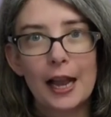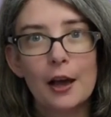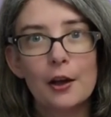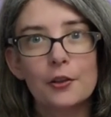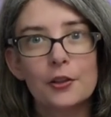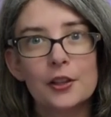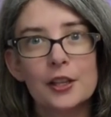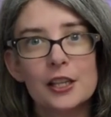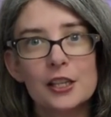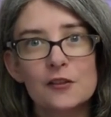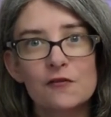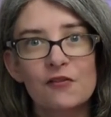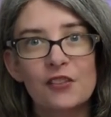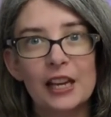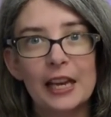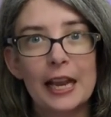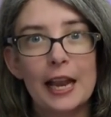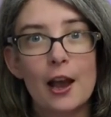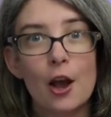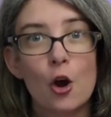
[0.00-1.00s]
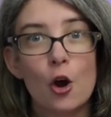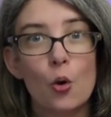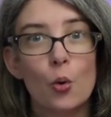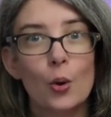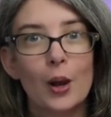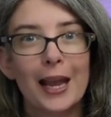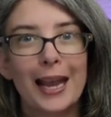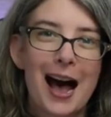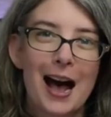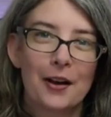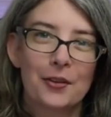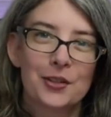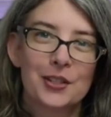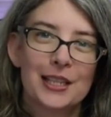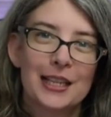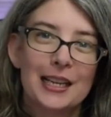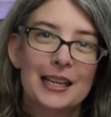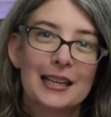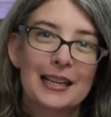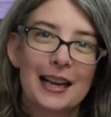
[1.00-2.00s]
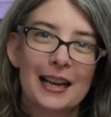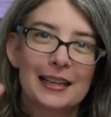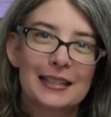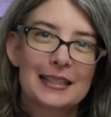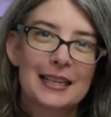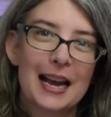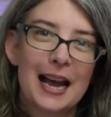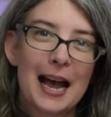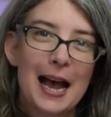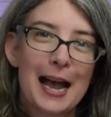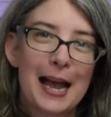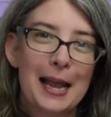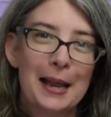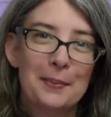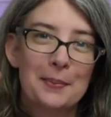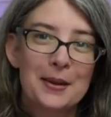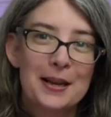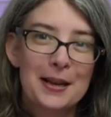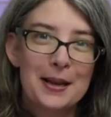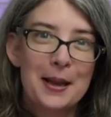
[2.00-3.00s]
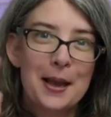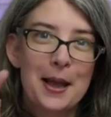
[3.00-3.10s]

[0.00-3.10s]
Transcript: out this video. I'll see you next time.